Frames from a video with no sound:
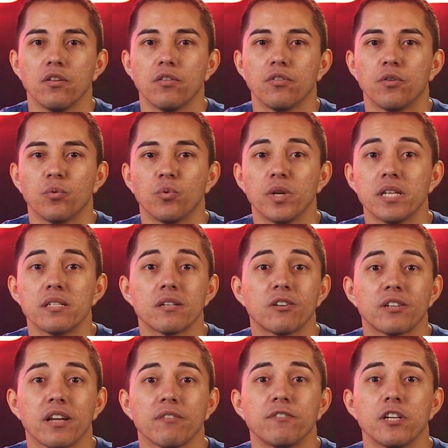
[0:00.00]
the reason our
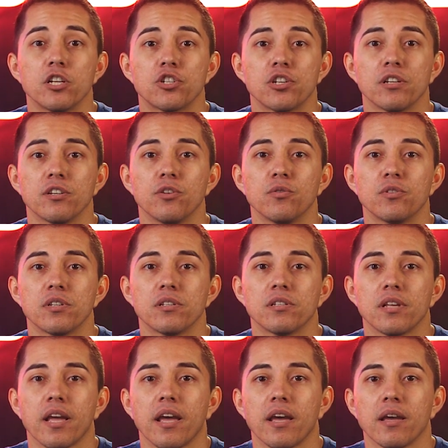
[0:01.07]
definition
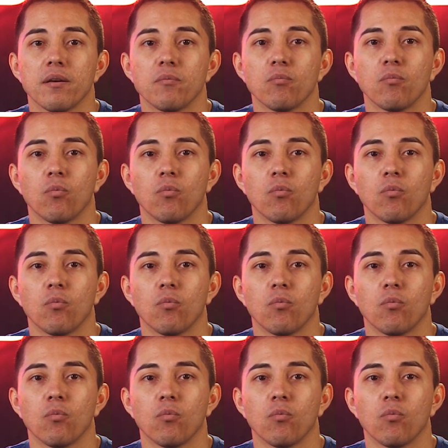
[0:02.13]
uses a